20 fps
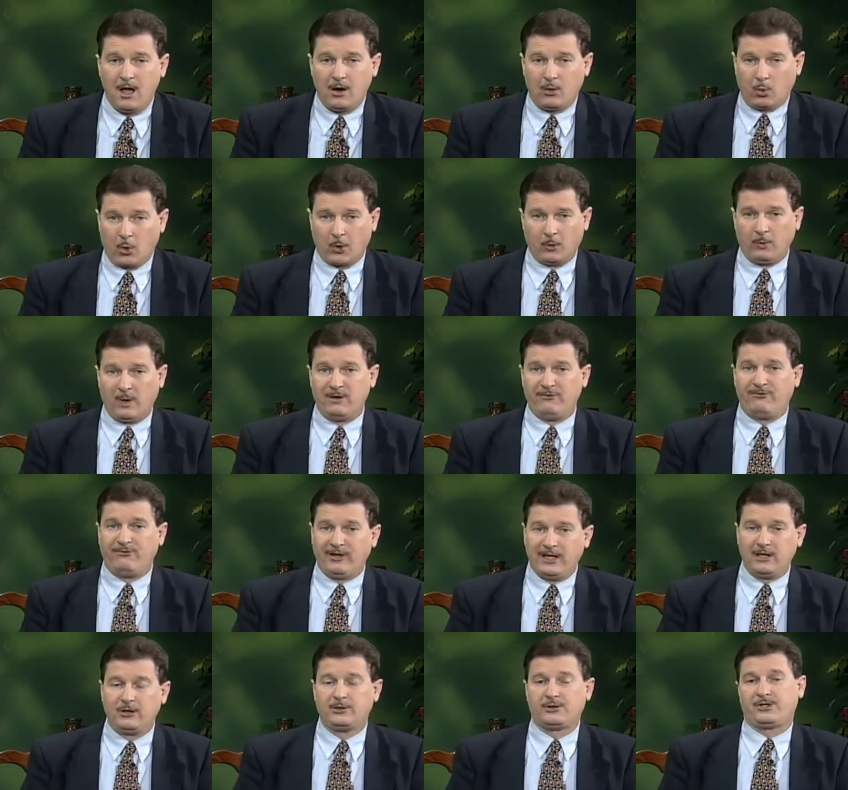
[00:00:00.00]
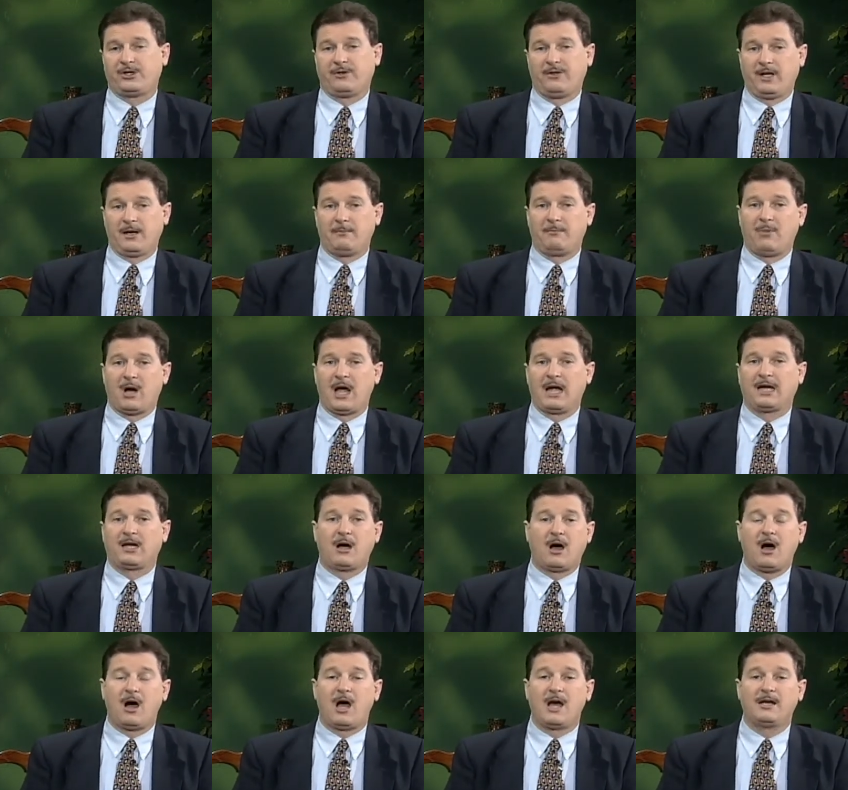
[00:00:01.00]
were revealed to them by
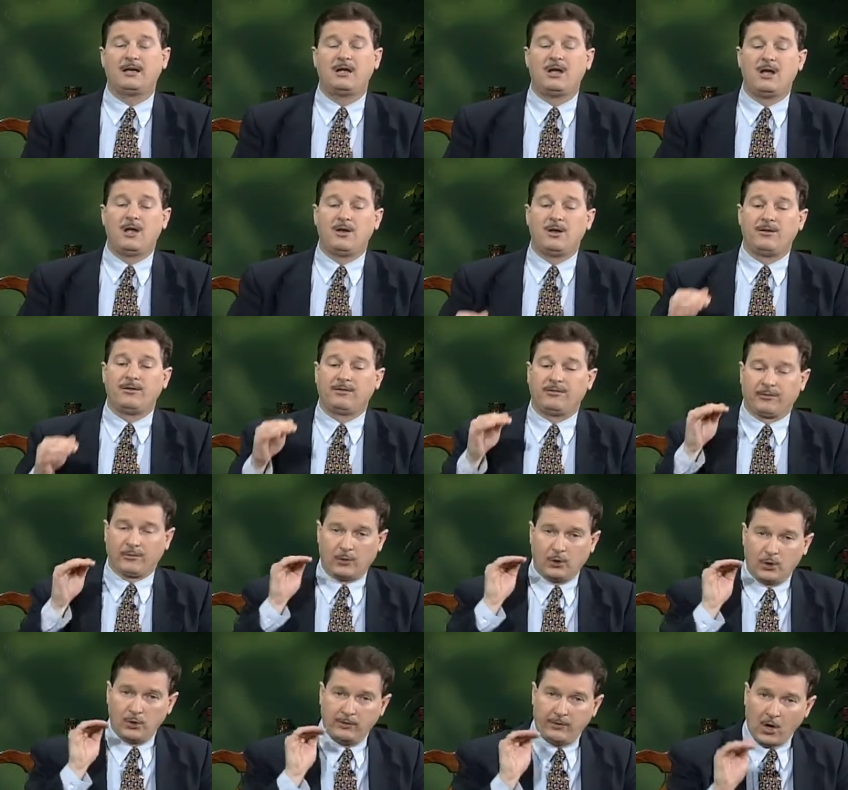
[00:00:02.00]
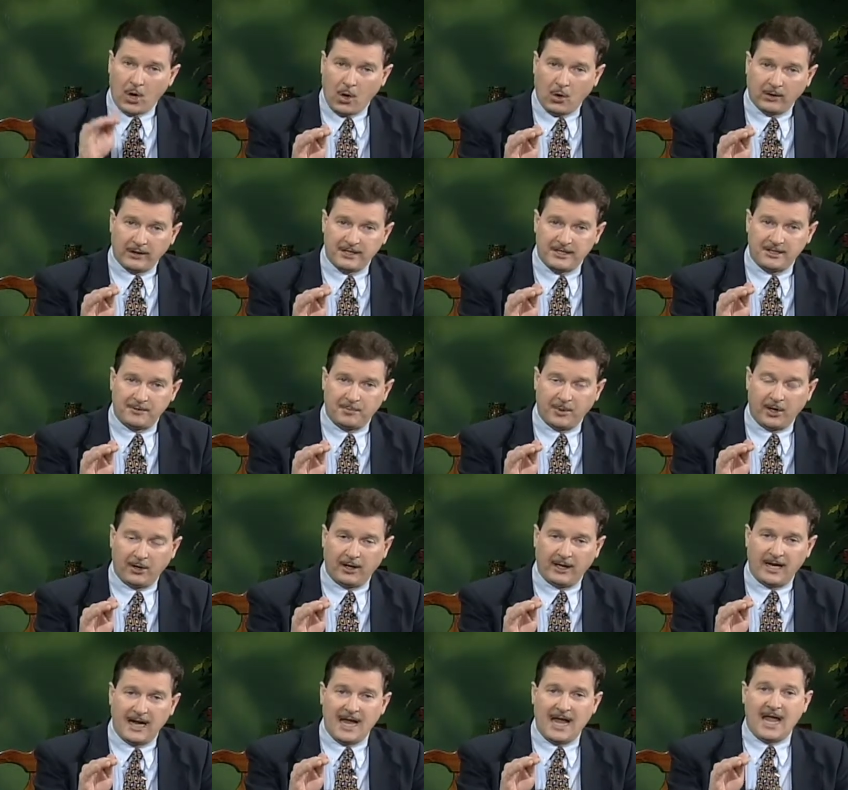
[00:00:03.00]
God through the Holy
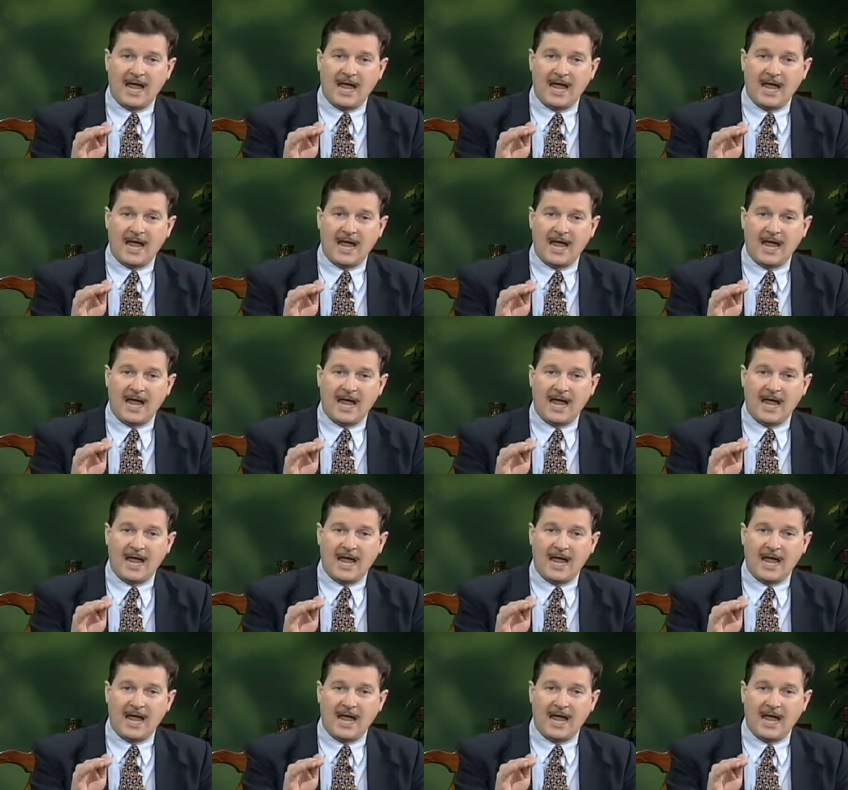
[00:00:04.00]
Spirit.